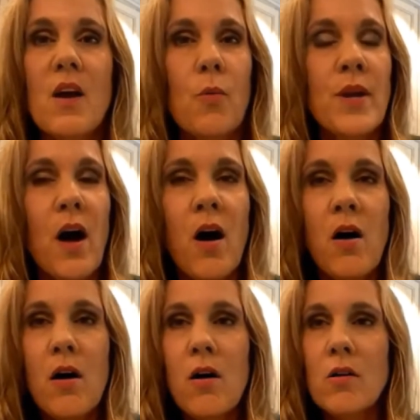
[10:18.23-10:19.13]
We'd
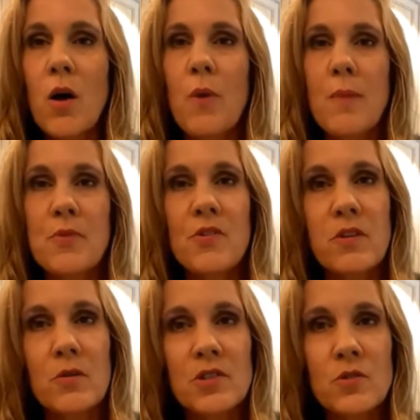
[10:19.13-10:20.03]
all go up to
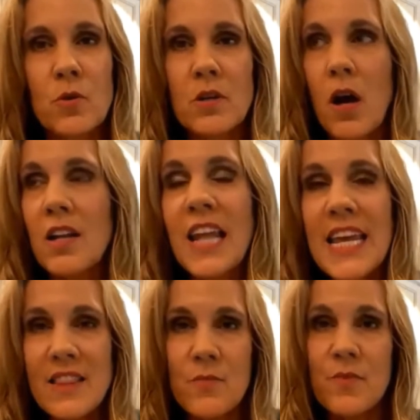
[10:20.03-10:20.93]
this little store called
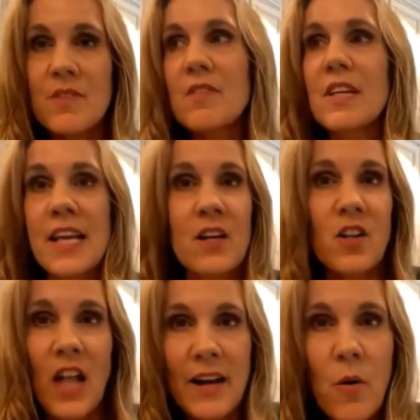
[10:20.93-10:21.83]
Lathan's in
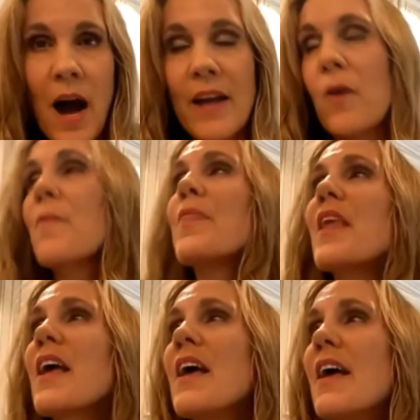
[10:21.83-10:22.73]
Clyde, Ohio,
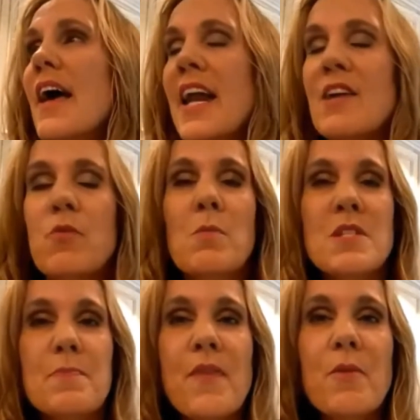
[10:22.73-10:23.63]
and everyone
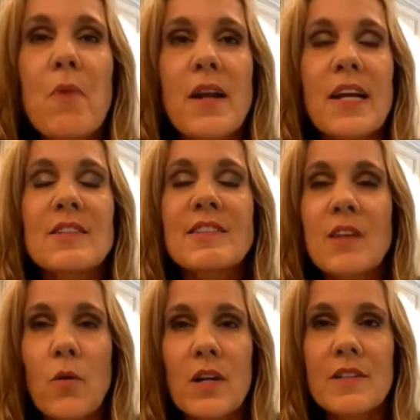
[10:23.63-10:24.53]
would spend their money on
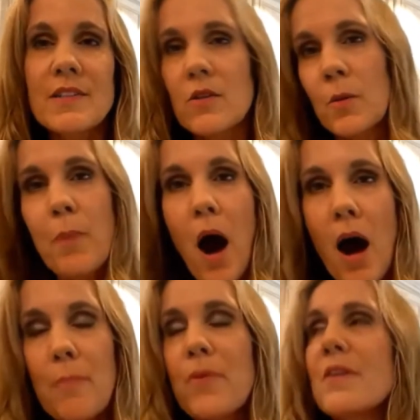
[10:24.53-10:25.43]
sodas or
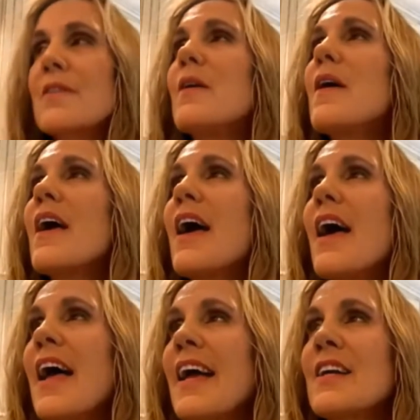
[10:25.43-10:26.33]
pop
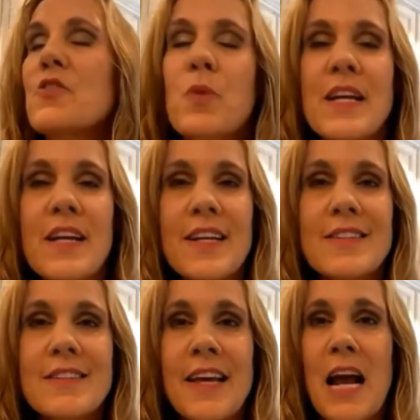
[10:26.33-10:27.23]
and
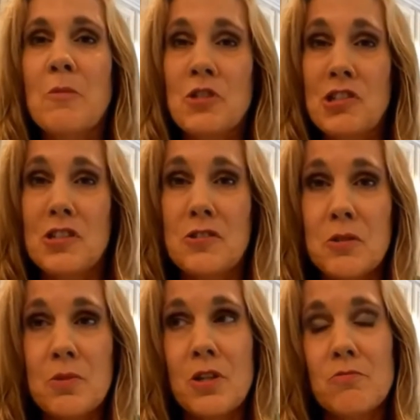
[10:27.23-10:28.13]
Twinkies, and I would just sit
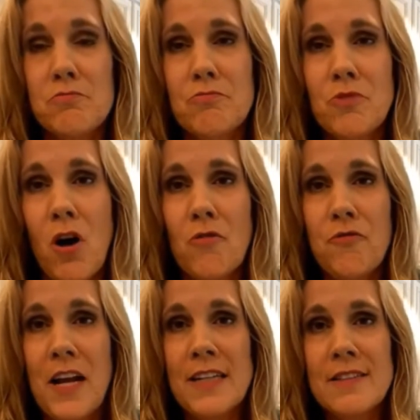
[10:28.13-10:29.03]
there with a long
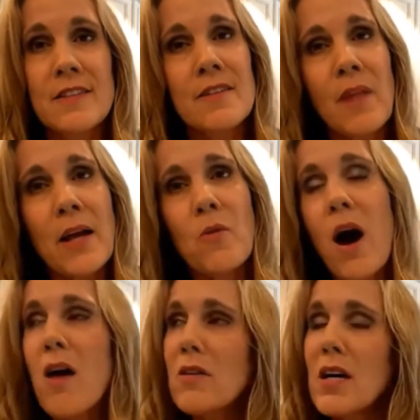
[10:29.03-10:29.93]
face, and then like, well,
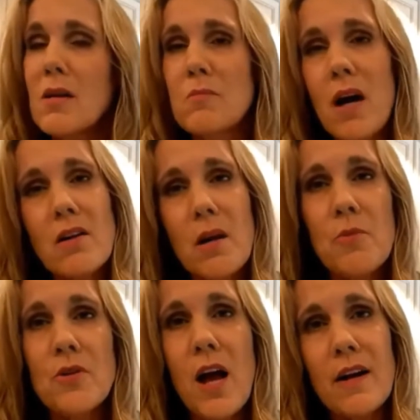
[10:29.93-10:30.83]
how come
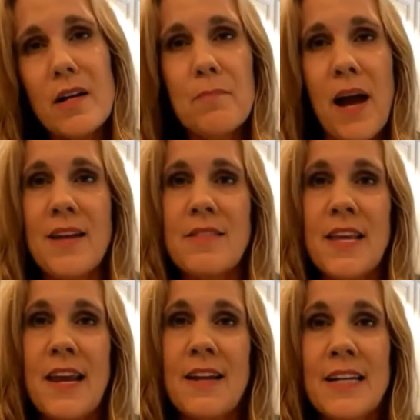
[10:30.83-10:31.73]
you're not gonna buy
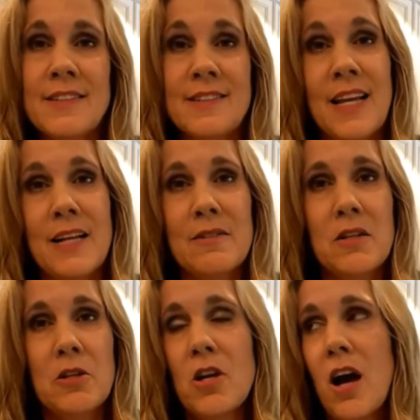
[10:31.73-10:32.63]
anything? And I'd say,
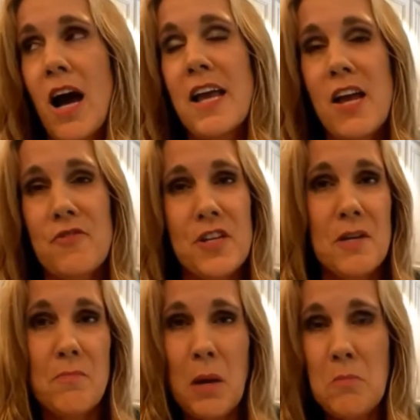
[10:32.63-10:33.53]
I have to
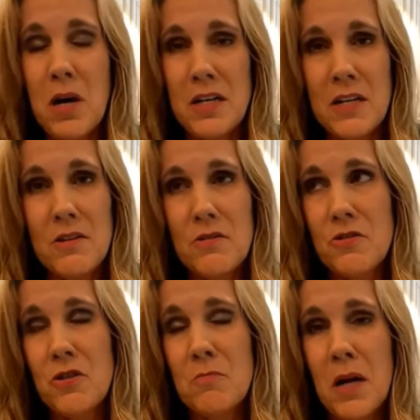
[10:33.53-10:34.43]
give my money
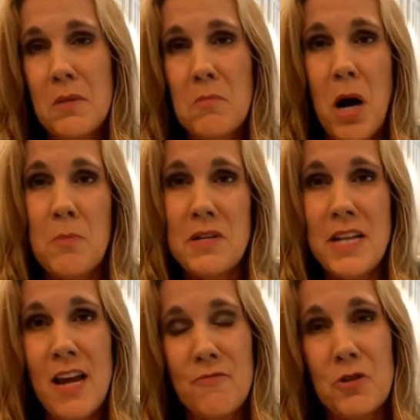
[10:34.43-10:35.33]
to my mom and
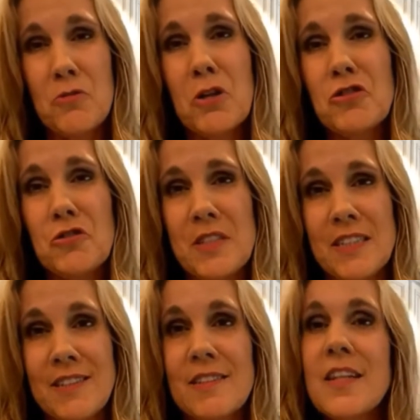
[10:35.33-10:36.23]
dad for
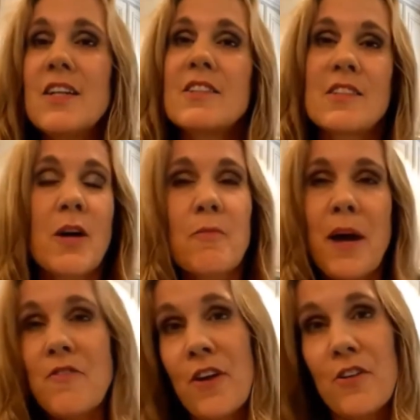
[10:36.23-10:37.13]
groceries. So
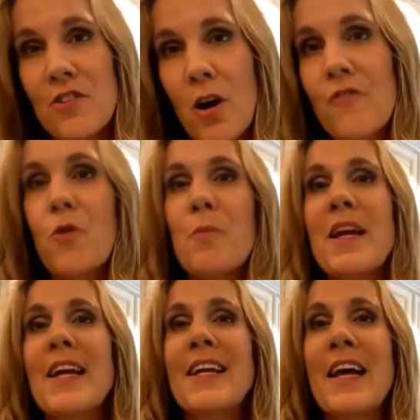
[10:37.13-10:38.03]
everybody felt sorry for
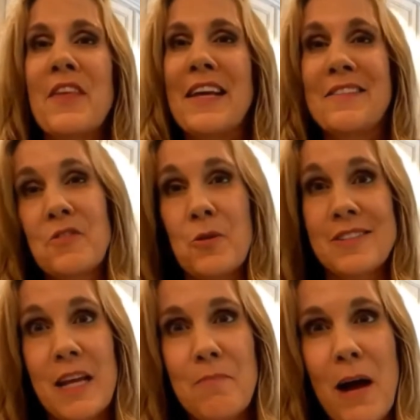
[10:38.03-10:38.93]
me, and then of
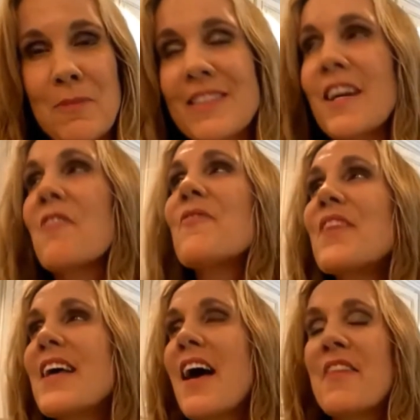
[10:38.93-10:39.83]
course they'd buy me stuff.
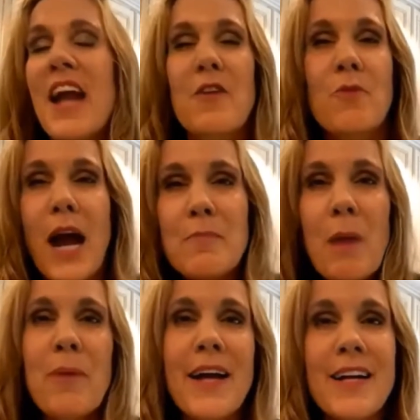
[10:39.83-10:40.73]
Then I'd ride my
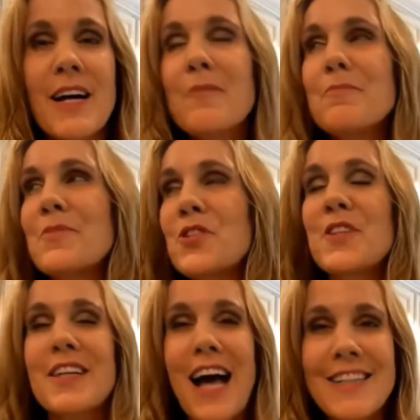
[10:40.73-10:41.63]
bike up to the
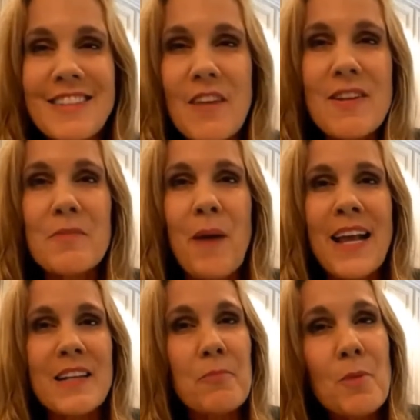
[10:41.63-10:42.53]
Clyde Savings
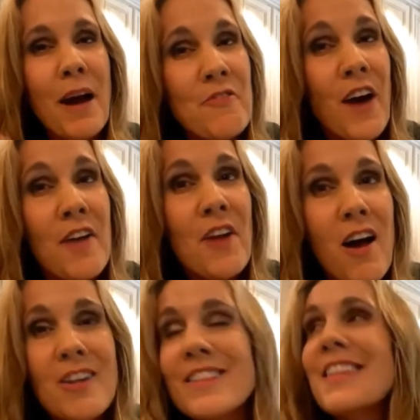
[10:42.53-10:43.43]
Bank and put my
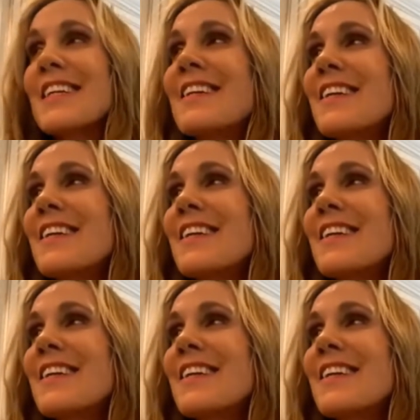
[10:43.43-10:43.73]
$5 in